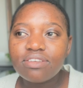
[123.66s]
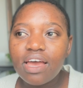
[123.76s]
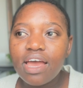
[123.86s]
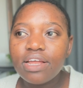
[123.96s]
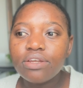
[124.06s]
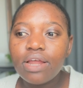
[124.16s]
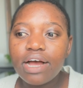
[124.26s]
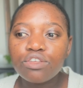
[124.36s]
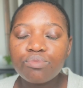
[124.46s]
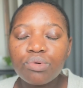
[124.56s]
And I
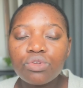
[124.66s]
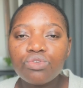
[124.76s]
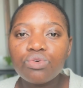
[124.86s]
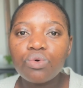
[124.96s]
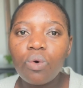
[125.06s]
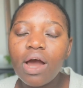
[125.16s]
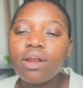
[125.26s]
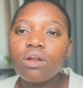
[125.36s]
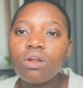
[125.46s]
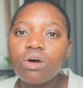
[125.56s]
spoke to quite
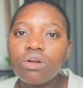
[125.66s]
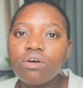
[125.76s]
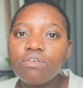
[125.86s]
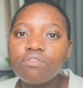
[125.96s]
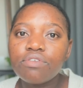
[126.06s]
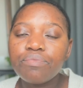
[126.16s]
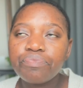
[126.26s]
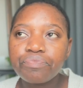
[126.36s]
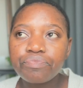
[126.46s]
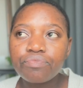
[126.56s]
a lot of
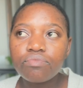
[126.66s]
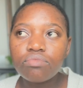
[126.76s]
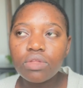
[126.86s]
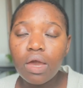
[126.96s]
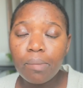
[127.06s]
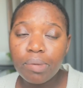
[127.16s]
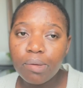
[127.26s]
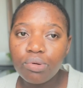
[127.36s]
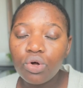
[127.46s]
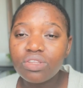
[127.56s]

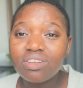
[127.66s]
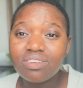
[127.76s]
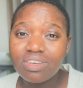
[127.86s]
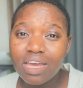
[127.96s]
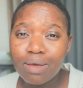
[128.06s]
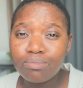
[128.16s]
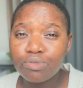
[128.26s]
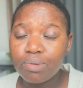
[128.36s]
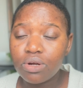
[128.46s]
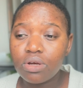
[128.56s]
people on the DMs,
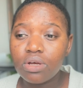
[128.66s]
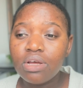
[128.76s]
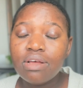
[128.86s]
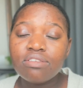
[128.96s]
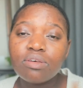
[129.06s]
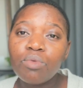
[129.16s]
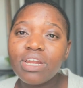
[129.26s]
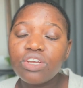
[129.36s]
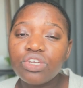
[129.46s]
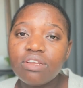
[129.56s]
but someone
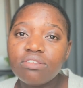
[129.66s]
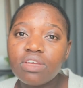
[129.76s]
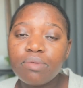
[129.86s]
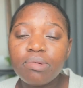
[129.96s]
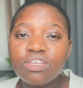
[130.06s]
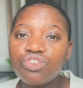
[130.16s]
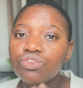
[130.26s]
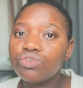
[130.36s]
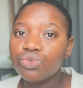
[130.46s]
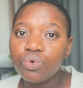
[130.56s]
actually said, please
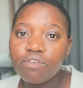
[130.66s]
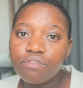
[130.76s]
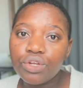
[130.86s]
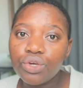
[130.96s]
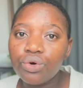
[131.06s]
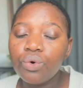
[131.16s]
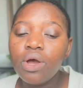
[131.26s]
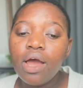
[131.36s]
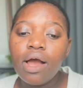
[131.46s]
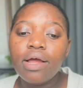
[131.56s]
just do a video
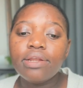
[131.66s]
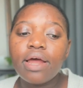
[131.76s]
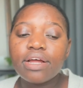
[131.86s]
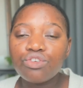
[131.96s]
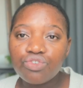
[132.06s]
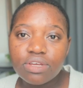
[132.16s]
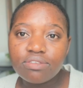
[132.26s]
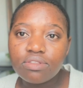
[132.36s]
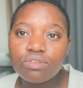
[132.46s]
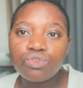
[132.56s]
and
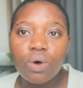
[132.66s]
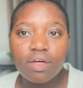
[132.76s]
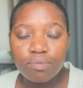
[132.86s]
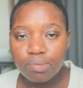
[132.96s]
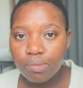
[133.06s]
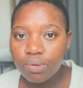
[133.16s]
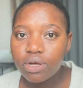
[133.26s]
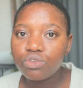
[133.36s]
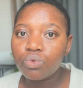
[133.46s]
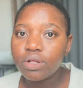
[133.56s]
address this so other people
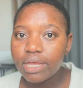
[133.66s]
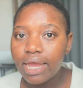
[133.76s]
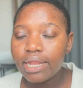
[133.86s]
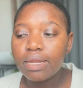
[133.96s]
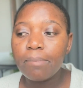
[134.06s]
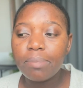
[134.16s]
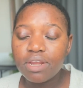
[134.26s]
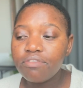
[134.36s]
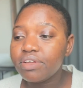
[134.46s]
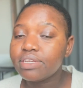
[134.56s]
as well can
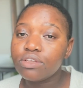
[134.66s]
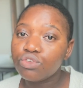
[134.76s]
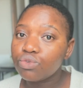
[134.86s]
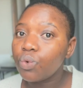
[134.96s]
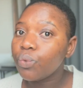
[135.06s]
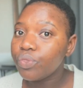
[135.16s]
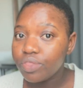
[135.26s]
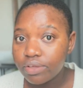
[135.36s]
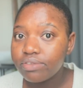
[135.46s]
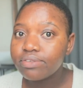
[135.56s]
benefit. And so
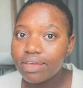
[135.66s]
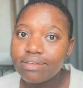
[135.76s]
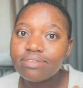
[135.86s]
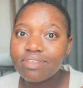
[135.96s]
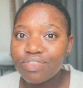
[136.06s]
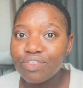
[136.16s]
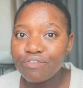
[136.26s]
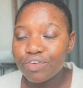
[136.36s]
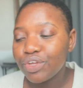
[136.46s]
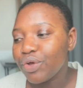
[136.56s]
this is the
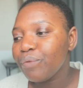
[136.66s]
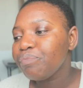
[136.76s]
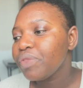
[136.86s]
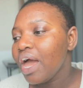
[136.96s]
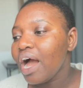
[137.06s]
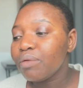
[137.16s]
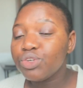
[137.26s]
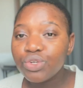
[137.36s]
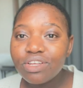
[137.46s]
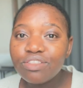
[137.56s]
video. I'm
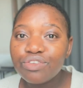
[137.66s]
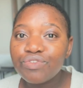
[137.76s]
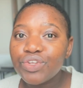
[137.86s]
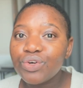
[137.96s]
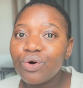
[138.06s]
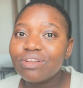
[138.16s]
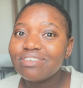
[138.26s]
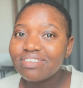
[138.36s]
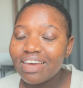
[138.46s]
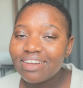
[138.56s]
shooting this video on
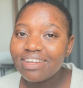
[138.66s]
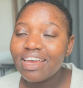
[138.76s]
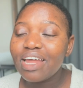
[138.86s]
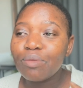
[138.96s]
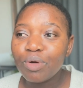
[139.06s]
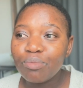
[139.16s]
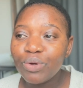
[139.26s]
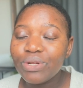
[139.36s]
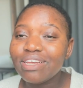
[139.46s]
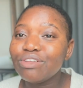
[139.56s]
Saturday and I'm
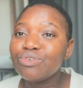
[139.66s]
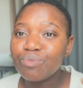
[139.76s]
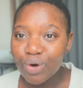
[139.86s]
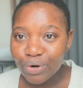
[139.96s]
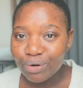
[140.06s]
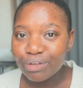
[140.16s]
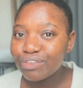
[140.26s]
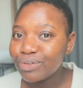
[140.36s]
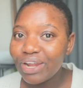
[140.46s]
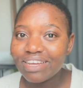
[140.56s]
uploading it tomorrow.
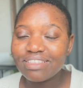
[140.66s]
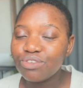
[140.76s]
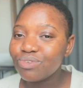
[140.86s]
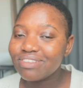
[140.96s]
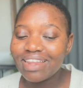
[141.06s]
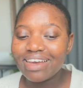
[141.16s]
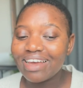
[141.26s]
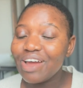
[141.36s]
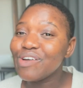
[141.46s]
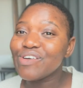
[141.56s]
So like, this was
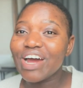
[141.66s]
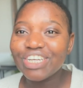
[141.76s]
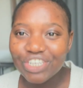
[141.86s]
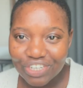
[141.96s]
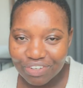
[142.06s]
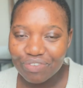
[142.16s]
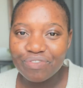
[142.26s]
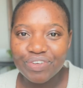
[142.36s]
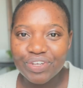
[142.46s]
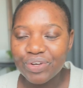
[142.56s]
like a rushed
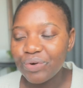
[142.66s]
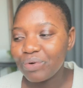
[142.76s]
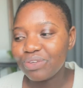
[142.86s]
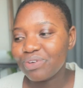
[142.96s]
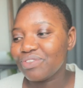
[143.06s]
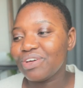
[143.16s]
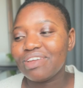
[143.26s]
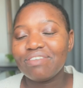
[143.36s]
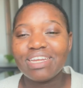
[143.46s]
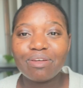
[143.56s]
video, which was not
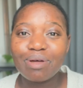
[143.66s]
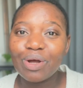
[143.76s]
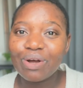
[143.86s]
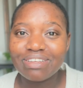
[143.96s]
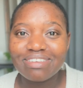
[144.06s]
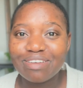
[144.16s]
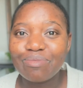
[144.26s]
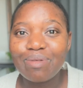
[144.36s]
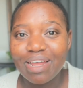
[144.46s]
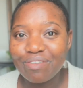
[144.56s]
even in my content
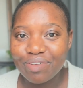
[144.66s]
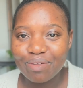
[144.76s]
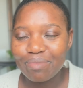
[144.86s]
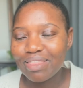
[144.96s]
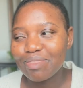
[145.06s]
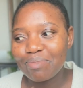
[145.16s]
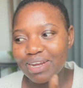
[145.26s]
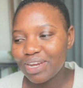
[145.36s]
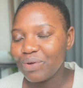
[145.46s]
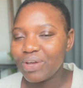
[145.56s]
plan for the month. But
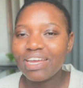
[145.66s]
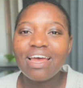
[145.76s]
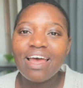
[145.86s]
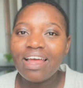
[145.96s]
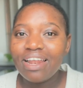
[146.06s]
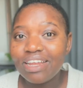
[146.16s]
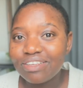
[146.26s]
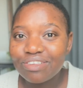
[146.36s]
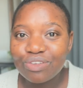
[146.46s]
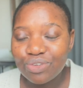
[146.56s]
anyway,
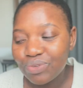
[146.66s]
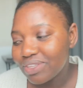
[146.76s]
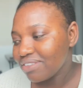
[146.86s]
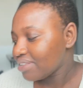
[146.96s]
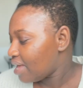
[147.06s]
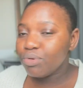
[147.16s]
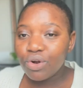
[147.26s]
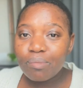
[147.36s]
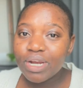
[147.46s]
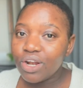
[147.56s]
let's do this. Put
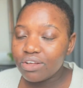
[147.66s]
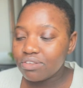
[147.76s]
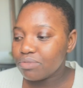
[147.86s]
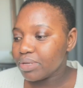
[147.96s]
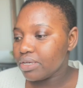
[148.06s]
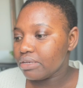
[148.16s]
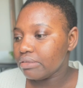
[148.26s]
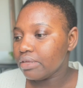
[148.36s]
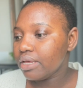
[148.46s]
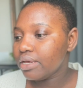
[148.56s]
on my glasses because